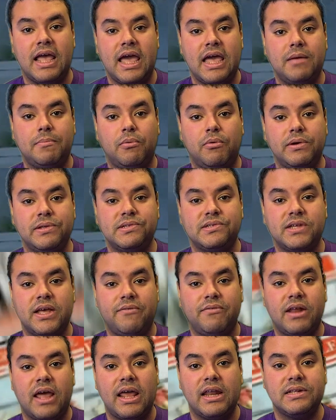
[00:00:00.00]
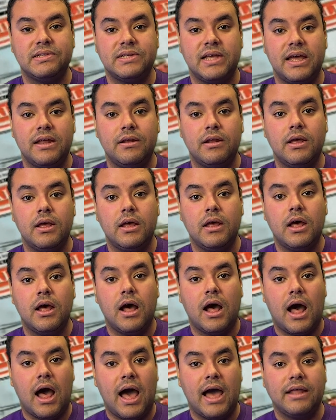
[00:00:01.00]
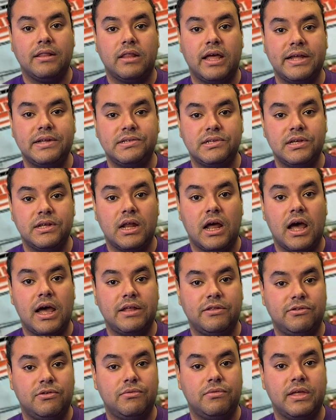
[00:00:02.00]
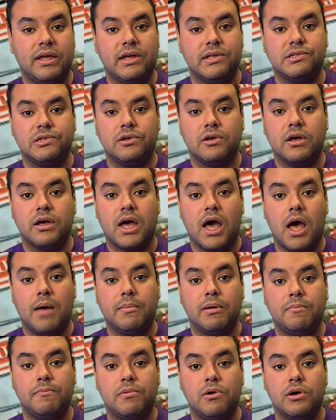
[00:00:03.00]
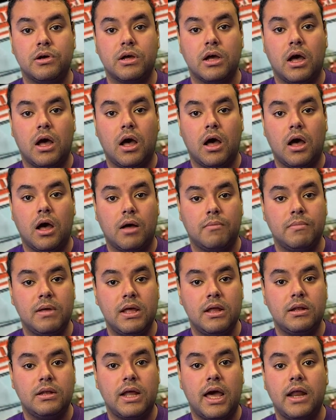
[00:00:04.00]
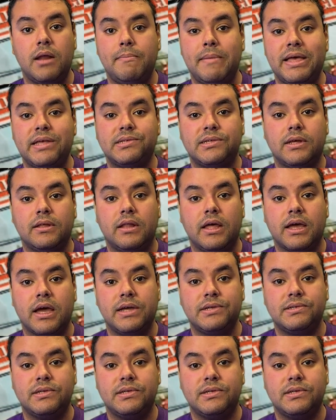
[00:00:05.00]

8.7 out of 10. I liked it. I do think it's a good comic book. Not amazing, like I